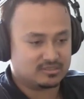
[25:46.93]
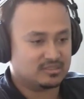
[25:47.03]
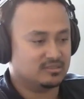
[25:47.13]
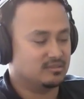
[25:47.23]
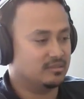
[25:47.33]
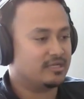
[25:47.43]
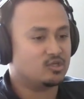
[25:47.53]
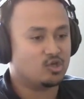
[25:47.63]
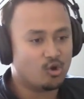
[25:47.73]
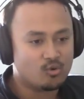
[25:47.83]
to
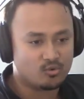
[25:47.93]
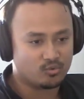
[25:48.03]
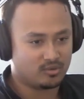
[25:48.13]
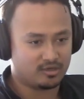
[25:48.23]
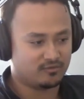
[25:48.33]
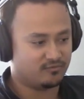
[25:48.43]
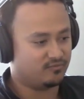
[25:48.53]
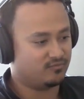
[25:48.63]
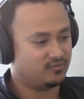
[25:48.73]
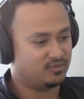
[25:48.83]
let go
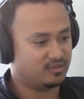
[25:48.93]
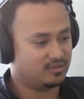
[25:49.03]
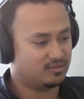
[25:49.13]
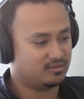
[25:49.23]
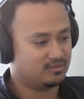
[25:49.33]
of the